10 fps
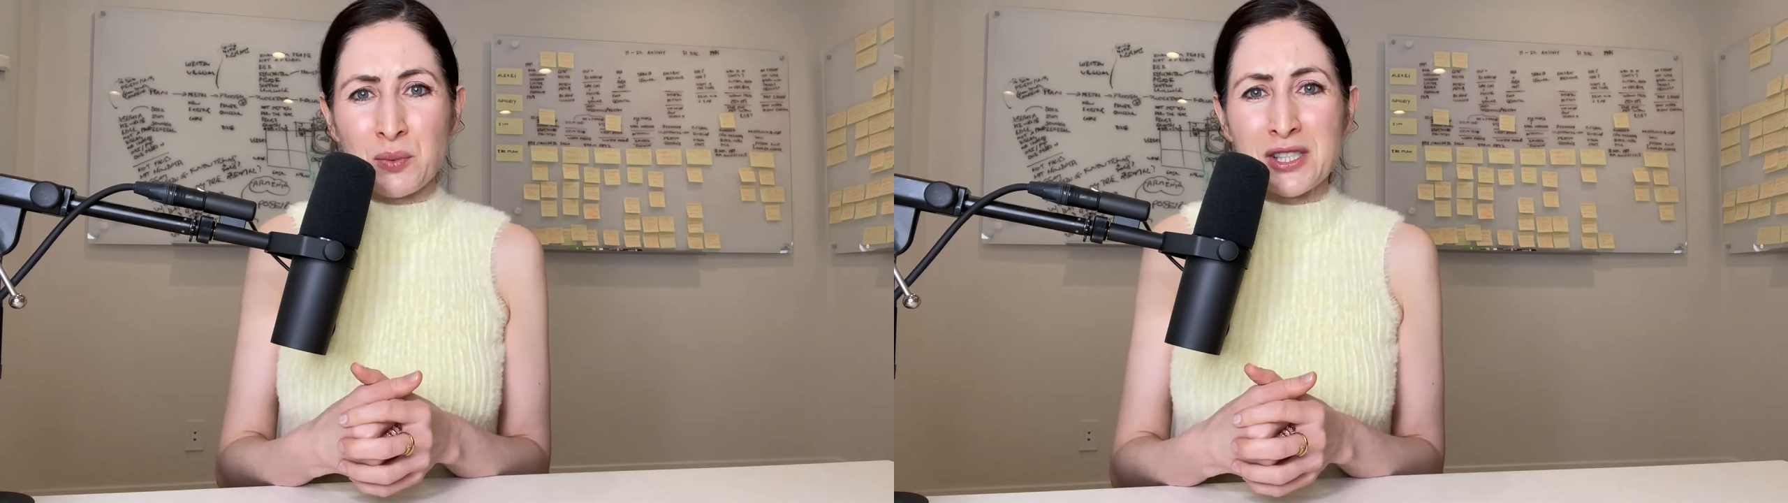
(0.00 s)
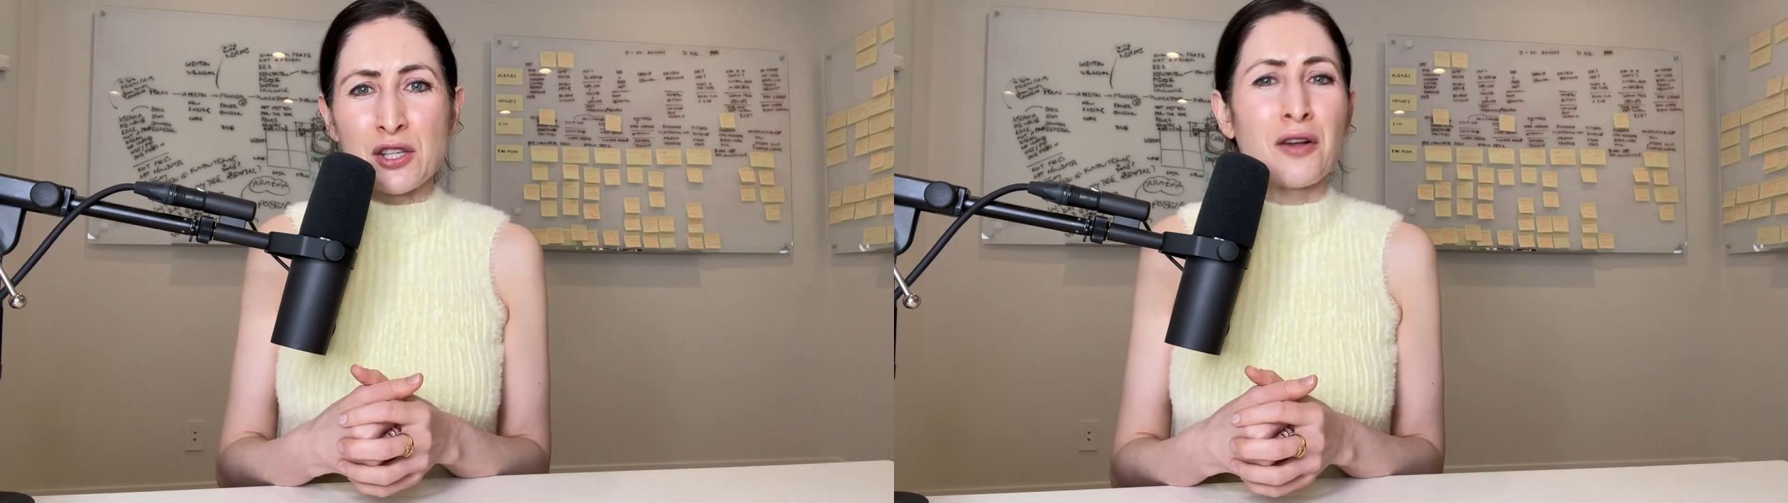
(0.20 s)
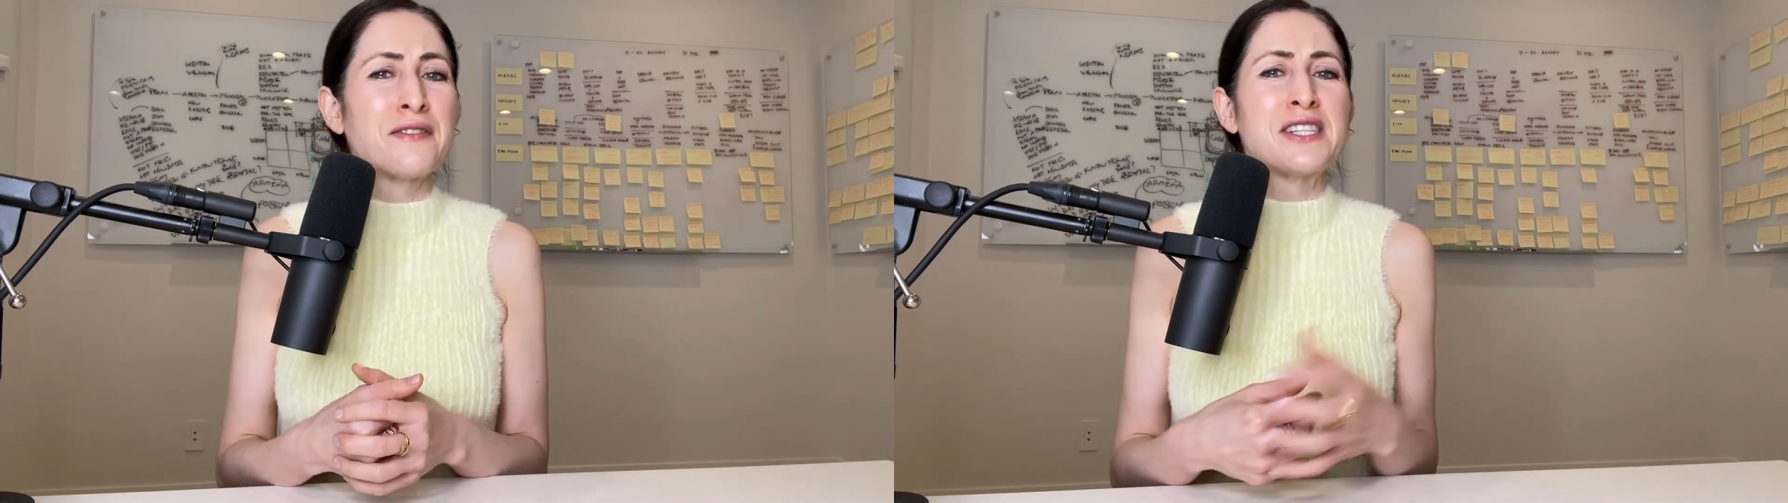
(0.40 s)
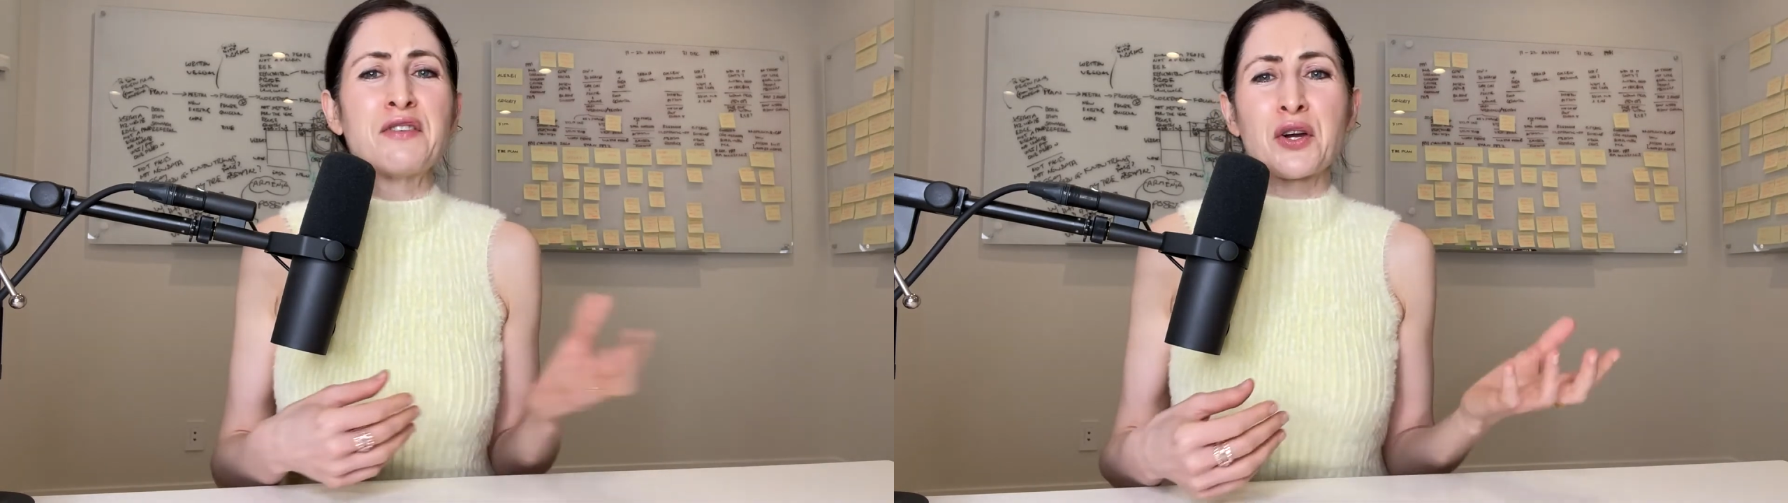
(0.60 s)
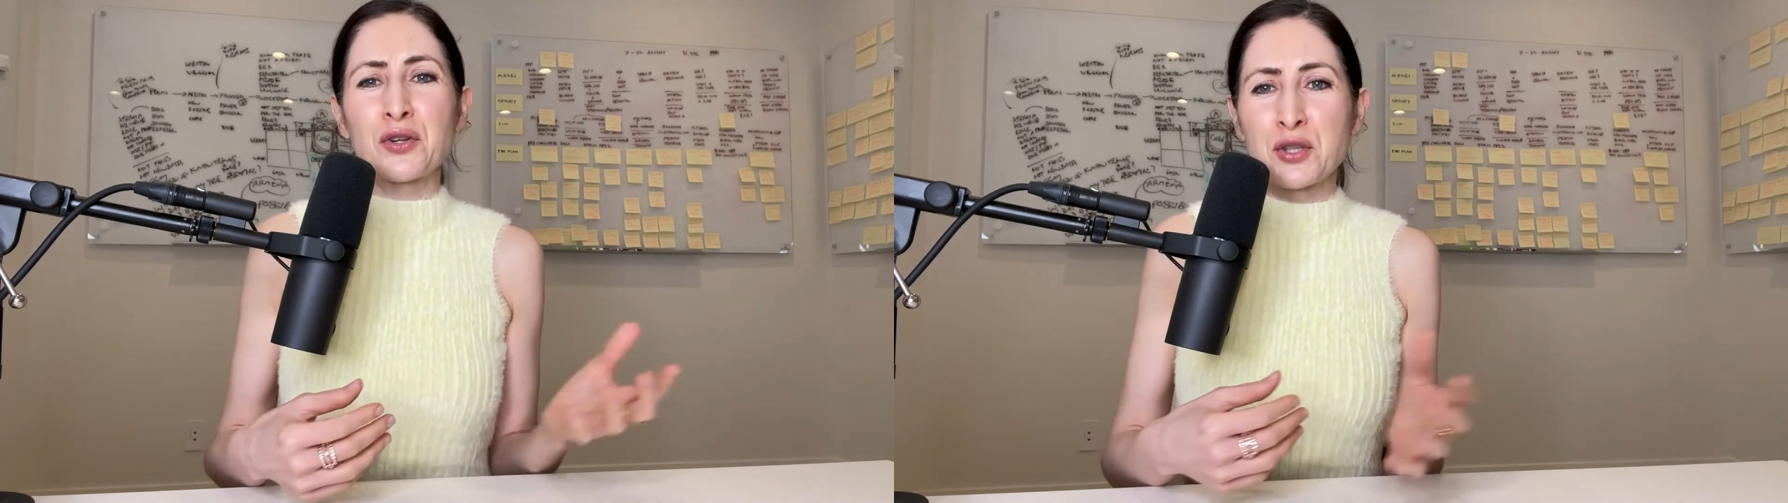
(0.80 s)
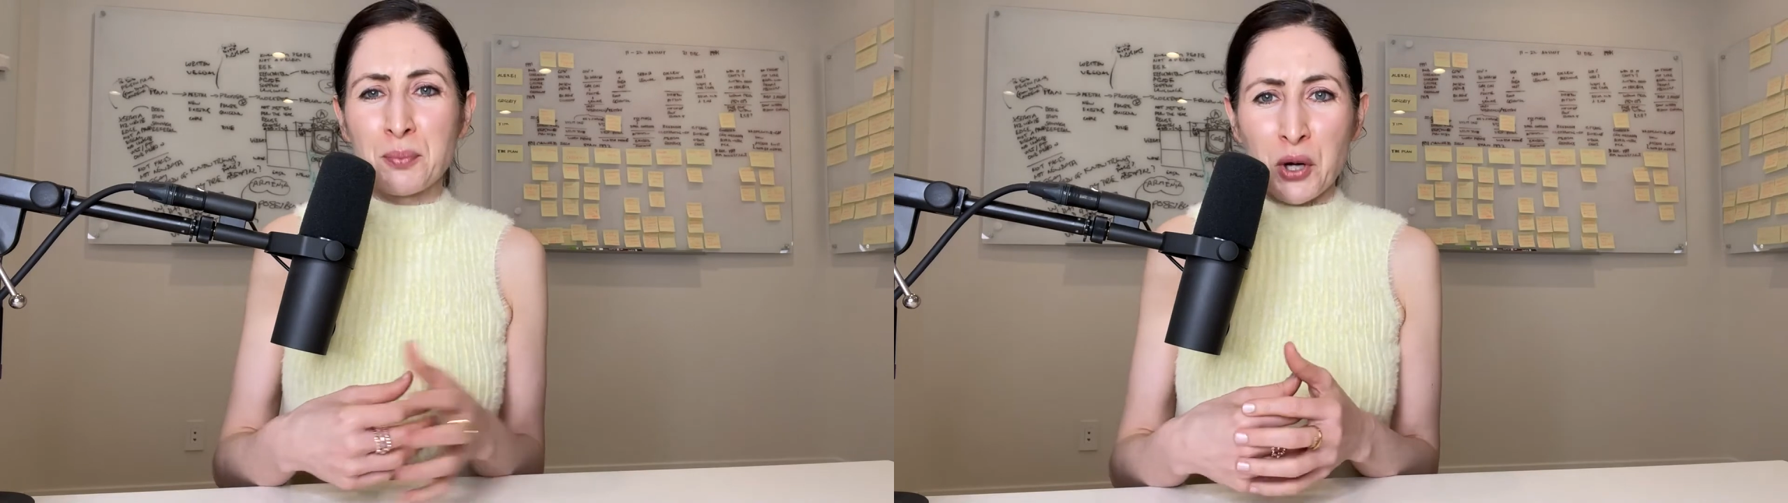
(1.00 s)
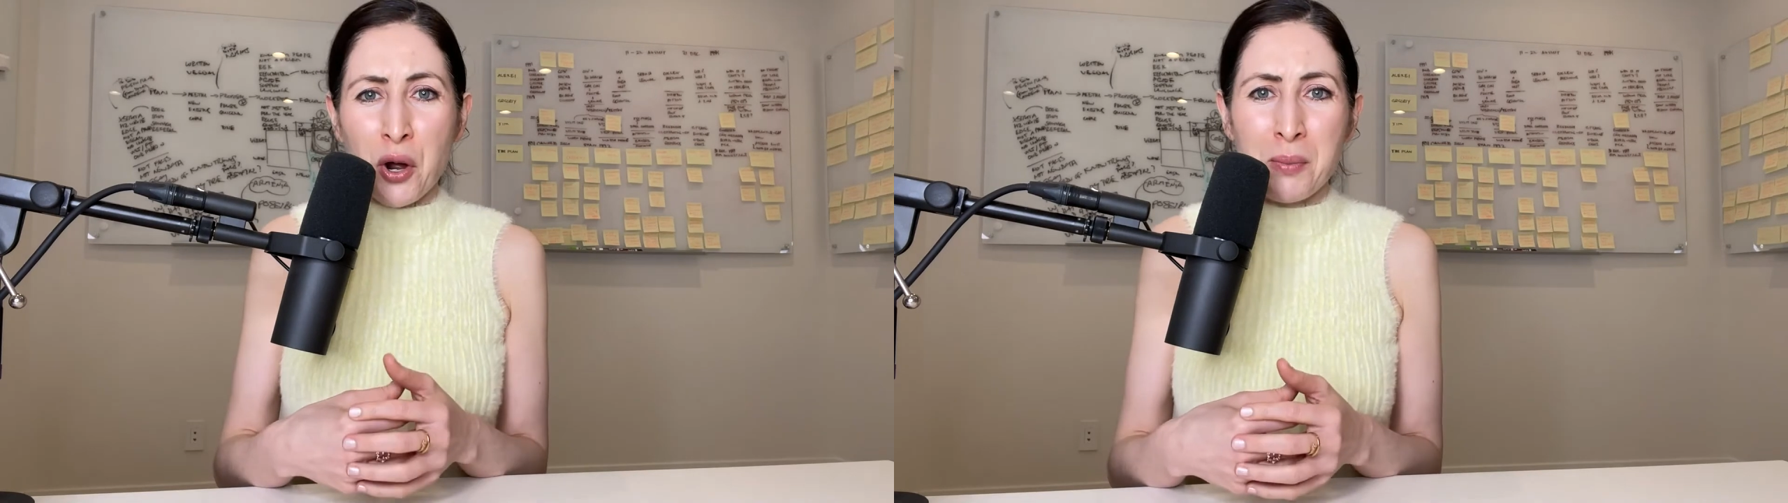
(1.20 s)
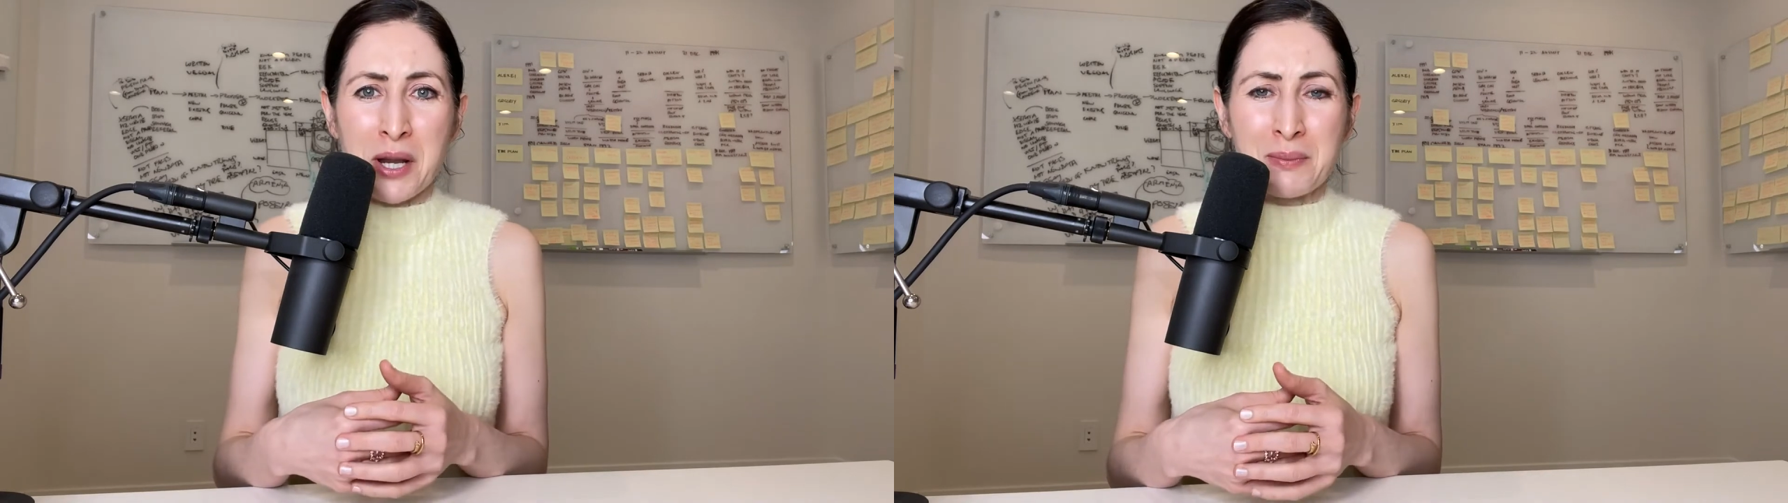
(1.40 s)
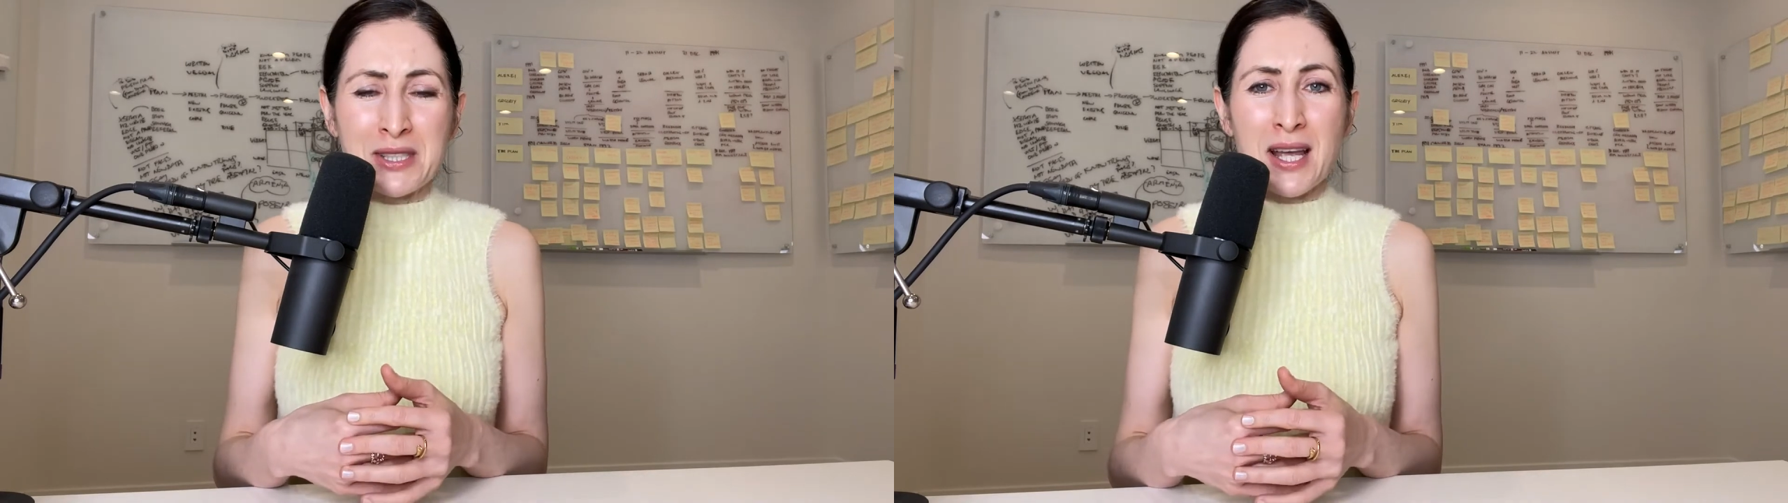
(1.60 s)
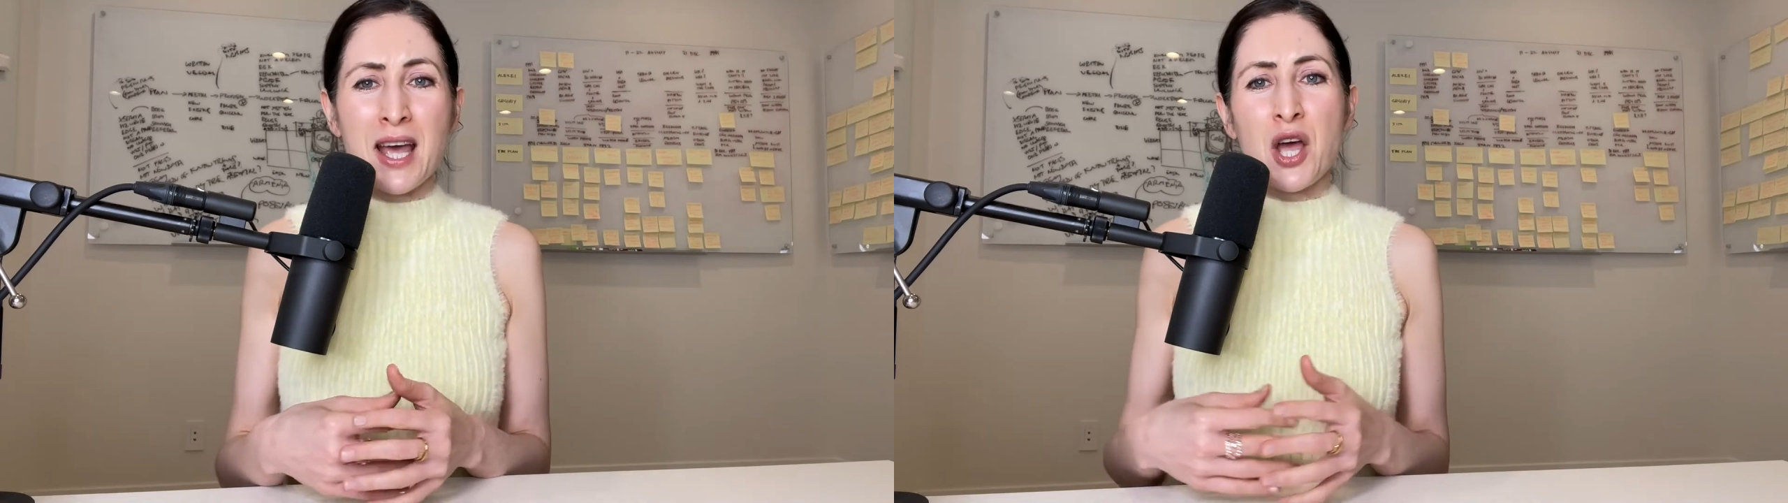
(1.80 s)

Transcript: we solve difficult problems,